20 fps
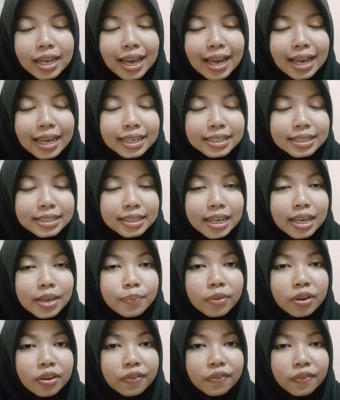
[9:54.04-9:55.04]
as
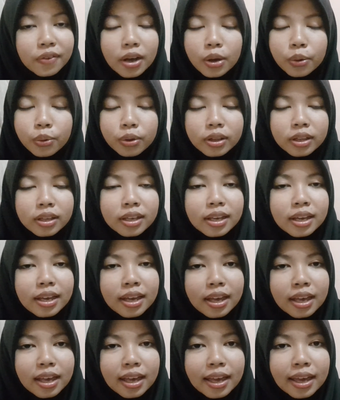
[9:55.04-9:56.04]
semi-vowel.
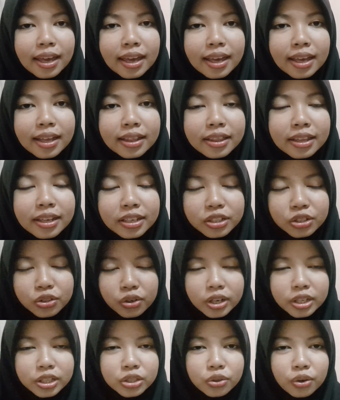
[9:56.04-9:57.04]
And let's
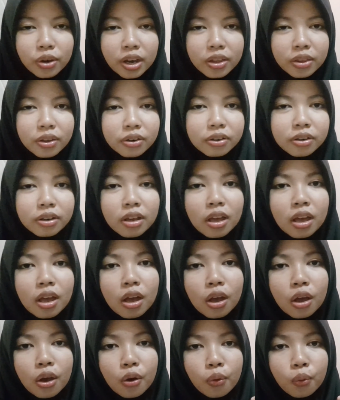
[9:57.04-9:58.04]
write together.
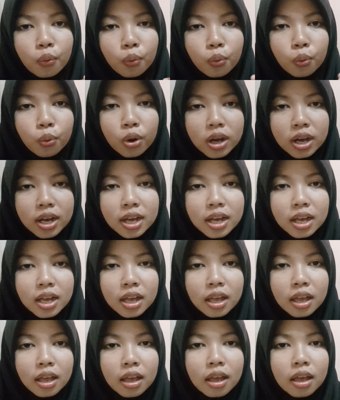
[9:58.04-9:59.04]
W,
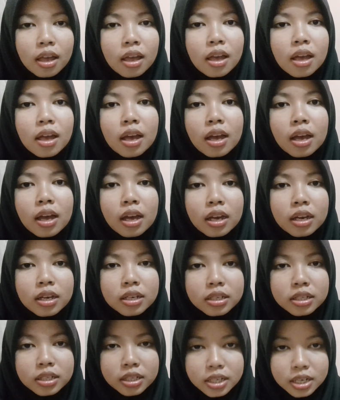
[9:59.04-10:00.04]

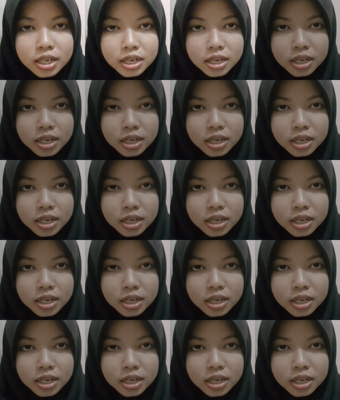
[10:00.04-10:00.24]
y,